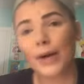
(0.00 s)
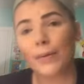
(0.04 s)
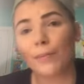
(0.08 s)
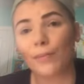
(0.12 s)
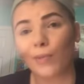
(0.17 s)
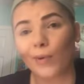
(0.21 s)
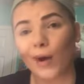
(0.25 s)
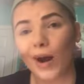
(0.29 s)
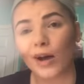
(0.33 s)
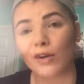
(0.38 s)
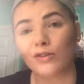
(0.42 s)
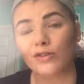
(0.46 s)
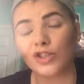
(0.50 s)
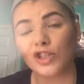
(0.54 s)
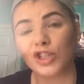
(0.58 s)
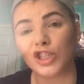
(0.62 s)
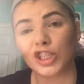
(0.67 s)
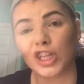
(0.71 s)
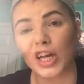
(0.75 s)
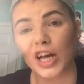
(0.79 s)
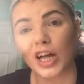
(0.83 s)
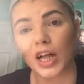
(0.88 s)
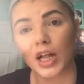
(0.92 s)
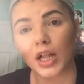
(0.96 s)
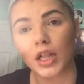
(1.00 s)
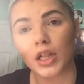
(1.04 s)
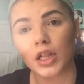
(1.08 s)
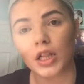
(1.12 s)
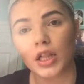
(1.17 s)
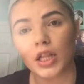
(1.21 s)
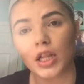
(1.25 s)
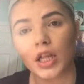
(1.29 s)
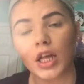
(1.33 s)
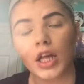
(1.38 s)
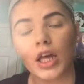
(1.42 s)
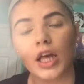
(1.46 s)
a brow gel
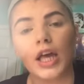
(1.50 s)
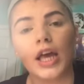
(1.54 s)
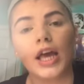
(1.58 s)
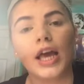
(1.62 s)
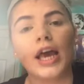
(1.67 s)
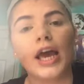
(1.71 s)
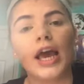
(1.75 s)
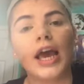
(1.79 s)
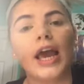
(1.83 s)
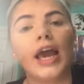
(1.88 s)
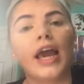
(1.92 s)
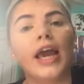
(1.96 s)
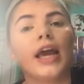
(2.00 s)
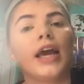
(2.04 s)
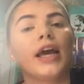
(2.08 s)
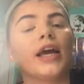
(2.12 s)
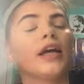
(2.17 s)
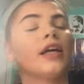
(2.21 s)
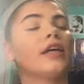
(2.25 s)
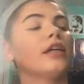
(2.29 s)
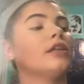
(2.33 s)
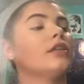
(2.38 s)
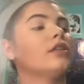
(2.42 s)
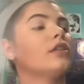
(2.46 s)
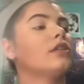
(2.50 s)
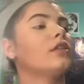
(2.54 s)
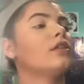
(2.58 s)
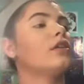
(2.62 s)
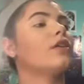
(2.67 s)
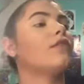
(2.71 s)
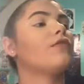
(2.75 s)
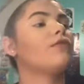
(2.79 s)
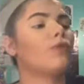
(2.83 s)
and